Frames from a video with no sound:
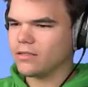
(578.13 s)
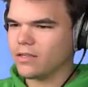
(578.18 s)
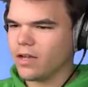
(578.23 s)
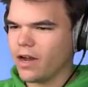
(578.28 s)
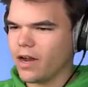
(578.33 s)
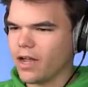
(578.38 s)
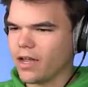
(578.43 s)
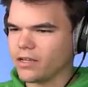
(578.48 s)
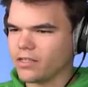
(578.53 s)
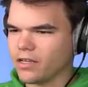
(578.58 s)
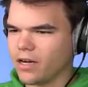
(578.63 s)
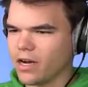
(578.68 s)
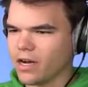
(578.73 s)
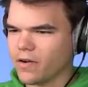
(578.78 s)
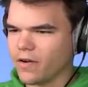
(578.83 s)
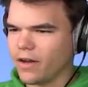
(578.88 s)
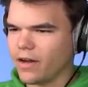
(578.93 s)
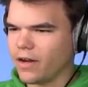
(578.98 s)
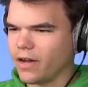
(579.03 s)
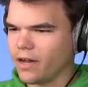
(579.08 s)
Sorry, sorry,
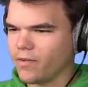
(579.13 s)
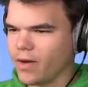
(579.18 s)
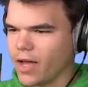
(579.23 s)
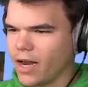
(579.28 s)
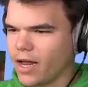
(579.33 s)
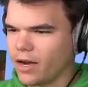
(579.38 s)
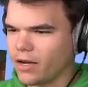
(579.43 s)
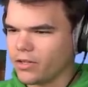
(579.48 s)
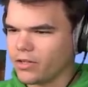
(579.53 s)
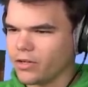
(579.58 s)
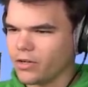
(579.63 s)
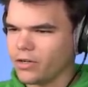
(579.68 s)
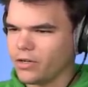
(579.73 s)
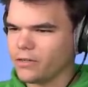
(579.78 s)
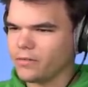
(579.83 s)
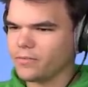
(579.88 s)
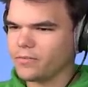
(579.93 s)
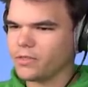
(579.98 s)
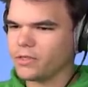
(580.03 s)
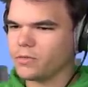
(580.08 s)
Crainer. I ran out of dirt.
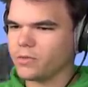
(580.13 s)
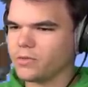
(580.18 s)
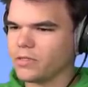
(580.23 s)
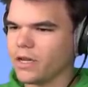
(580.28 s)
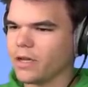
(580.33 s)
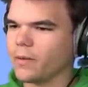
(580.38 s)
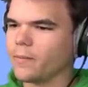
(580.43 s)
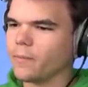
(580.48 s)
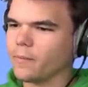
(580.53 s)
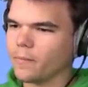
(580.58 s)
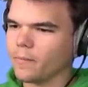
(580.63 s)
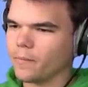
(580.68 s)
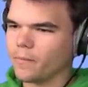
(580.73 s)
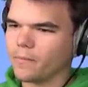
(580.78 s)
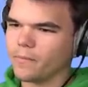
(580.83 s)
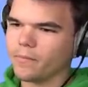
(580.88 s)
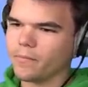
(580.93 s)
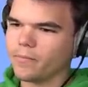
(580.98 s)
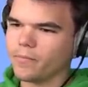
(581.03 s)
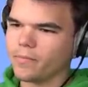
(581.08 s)
Yoink!
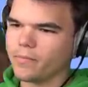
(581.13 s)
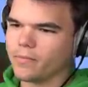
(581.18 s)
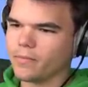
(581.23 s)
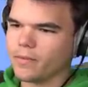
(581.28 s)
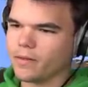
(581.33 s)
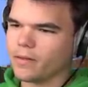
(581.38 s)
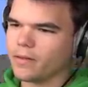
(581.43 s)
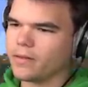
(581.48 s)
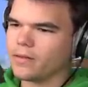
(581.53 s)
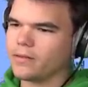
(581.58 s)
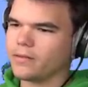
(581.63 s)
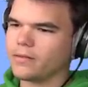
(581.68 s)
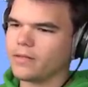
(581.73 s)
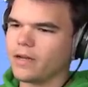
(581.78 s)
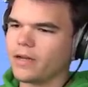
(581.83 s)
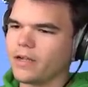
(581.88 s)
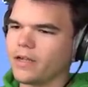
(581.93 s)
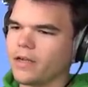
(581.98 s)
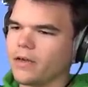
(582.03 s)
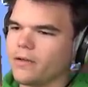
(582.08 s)

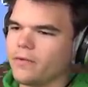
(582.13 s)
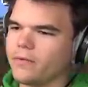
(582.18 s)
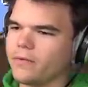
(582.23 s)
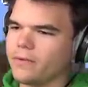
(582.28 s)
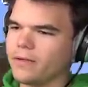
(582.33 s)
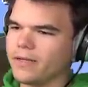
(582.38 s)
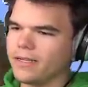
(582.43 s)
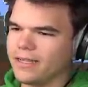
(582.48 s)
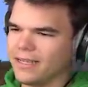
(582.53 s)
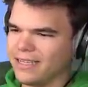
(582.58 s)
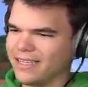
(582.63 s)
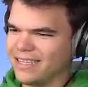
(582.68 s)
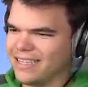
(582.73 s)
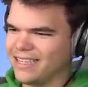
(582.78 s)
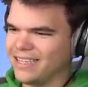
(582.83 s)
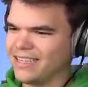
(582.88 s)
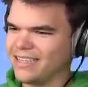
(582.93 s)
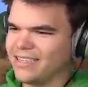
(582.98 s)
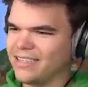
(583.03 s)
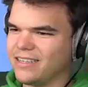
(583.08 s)
Are you stealing hey, my dirt
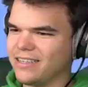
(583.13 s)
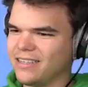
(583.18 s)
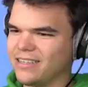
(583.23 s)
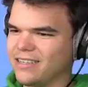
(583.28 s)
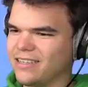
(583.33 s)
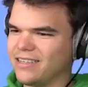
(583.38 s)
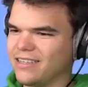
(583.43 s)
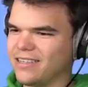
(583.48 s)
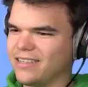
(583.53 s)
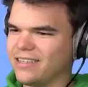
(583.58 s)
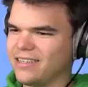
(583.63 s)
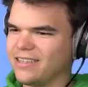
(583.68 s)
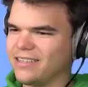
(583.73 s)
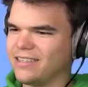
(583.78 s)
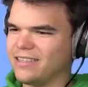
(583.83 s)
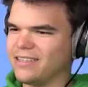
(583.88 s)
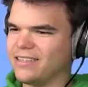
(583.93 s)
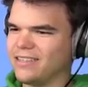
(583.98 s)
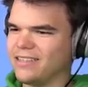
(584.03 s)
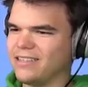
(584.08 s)
he, now? Did he just
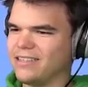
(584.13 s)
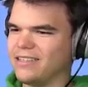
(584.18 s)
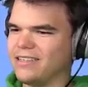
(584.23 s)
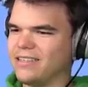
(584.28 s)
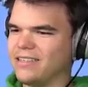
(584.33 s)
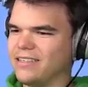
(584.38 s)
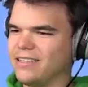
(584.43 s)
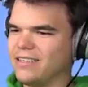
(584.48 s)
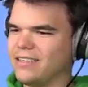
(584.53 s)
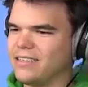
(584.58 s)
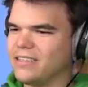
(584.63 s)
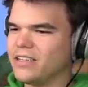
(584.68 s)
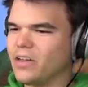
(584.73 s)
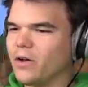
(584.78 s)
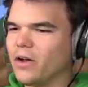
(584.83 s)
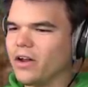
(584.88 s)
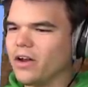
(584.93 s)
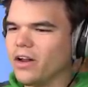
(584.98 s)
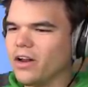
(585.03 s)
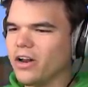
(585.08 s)
steal from you? No,
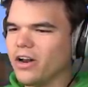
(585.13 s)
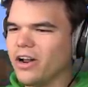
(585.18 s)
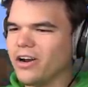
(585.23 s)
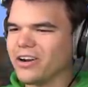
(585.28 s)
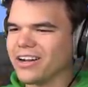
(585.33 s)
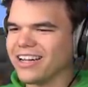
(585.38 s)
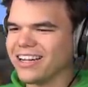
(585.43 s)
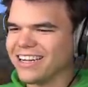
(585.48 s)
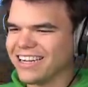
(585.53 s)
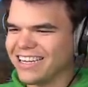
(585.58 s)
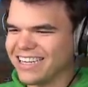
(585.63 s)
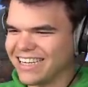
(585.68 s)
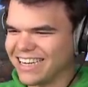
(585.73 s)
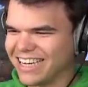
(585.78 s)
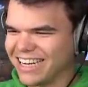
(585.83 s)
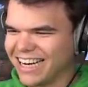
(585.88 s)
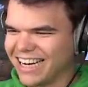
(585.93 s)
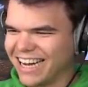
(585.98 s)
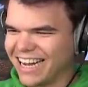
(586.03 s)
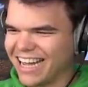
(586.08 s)
no, no, no, Earth no.
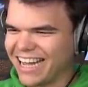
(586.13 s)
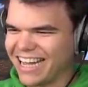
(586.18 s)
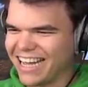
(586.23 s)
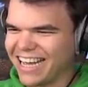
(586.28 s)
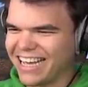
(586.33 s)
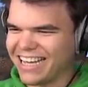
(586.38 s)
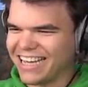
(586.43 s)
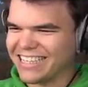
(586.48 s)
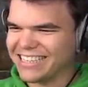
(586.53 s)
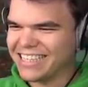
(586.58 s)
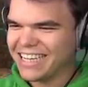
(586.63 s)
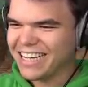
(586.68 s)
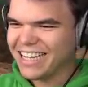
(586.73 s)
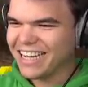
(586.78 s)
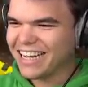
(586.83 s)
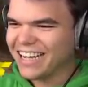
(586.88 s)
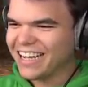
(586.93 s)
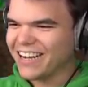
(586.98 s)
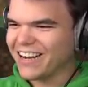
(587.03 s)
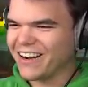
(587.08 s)
Spike!
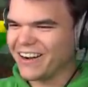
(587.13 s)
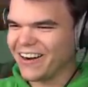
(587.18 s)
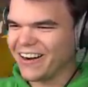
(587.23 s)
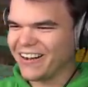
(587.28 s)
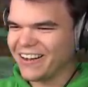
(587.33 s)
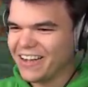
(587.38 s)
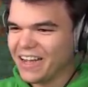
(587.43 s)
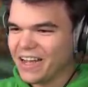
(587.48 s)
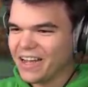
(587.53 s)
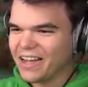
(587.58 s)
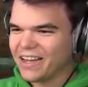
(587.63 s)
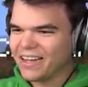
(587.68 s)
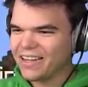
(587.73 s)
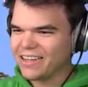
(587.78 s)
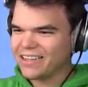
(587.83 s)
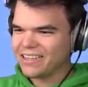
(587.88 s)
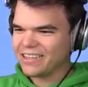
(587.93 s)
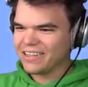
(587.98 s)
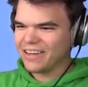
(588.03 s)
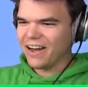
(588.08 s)
Oh, mine blocks!
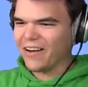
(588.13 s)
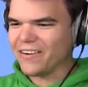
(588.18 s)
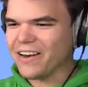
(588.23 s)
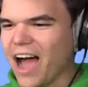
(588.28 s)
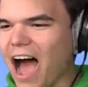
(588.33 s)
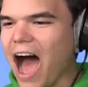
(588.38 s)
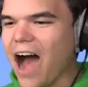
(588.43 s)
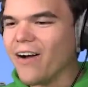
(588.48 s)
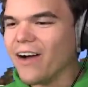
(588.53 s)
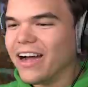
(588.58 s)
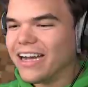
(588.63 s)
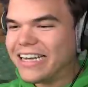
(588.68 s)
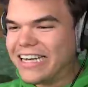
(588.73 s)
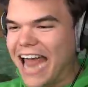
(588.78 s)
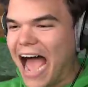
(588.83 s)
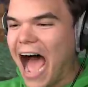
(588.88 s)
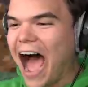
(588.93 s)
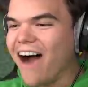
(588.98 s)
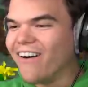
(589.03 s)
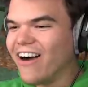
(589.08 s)
No, no,
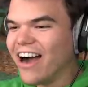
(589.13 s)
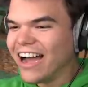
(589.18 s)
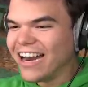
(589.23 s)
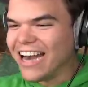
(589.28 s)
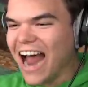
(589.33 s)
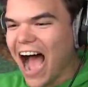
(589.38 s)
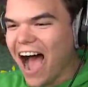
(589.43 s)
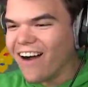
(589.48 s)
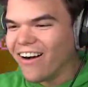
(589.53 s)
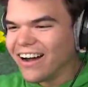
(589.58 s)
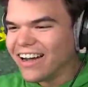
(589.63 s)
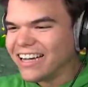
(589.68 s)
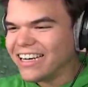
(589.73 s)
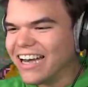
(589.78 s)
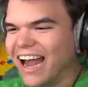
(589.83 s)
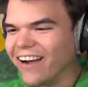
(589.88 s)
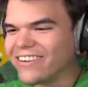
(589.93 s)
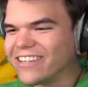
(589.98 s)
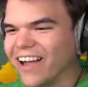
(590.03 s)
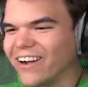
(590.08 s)
no, no,
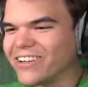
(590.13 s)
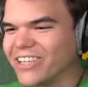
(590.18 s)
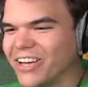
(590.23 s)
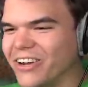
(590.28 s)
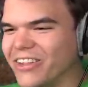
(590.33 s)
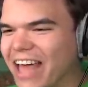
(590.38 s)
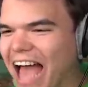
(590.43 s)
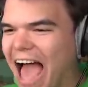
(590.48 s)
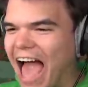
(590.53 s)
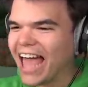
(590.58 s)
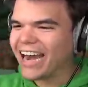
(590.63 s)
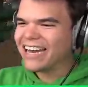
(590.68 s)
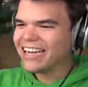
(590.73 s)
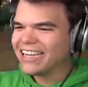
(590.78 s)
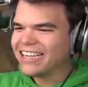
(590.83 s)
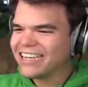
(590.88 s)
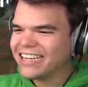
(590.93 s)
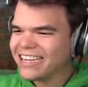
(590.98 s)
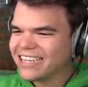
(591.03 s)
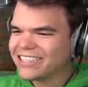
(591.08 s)
no, don't do that!
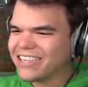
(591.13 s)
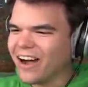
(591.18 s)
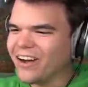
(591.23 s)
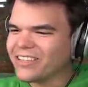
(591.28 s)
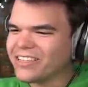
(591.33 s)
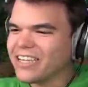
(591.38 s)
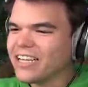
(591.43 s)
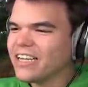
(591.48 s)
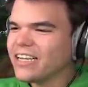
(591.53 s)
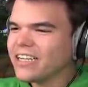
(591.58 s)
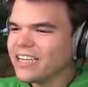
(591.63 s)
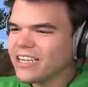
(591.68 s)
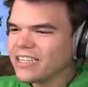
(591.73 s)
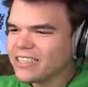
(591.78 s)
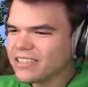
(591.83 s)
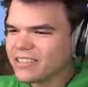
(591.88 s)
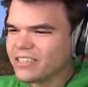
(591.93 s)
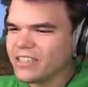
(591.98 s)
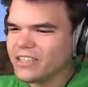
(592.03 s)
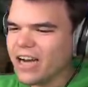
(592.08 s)
Don't...
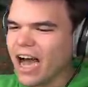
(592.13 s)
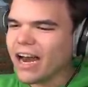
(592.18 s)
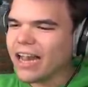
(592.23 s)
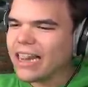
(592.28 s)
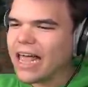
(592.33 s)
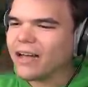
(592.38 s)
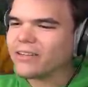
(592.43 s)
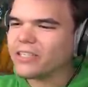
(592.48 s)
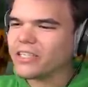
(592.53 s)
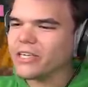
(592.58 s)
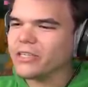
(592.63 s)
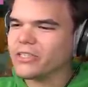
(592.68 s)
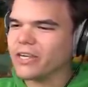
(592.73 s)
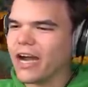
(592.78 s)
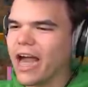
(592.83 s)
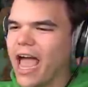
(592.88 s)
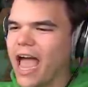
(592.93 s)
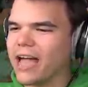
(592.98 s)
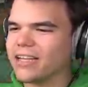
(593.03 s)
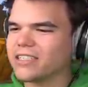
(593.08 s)
You're not allowed to use
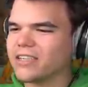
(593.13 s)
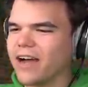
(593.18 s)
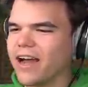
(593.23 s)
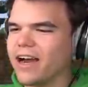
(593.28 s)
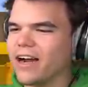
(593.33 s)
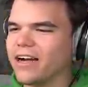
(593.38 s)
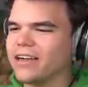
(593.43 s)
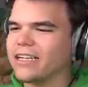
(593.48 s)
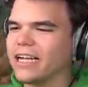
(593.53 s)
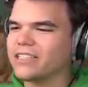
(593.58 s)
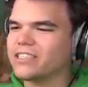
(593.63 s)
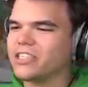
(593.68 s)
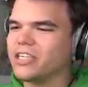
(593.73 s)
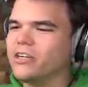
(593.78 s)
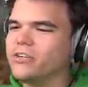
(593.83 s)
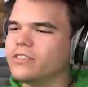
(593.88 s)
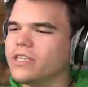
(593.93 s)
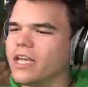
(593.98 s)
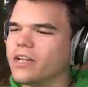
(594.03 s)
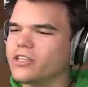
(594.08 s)
your hands, Crainer. That's
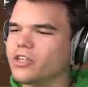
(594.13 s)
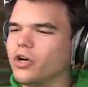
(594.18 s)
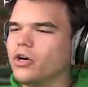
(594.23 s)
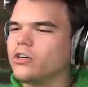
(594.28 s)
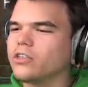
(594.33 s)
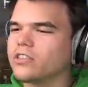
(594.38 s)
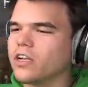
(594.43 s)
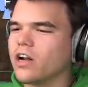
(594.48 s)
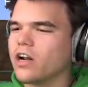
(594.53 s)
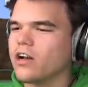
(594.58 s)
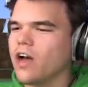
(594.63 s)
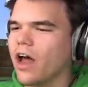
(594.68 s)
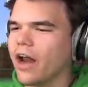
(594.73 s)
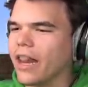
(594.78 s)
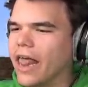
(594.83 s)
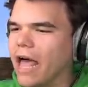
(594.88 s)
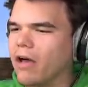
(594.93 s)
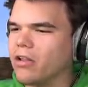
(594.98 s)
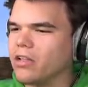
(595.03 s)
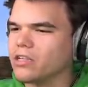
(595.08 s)
using tools that are not
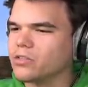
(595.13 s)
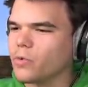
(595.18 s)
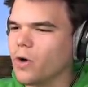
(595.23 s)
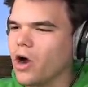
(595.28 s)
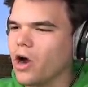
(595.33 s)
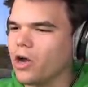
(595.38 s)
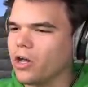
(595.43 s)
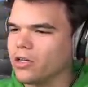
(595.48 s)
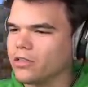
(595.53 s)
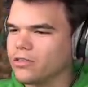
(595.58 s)
allowed in this world.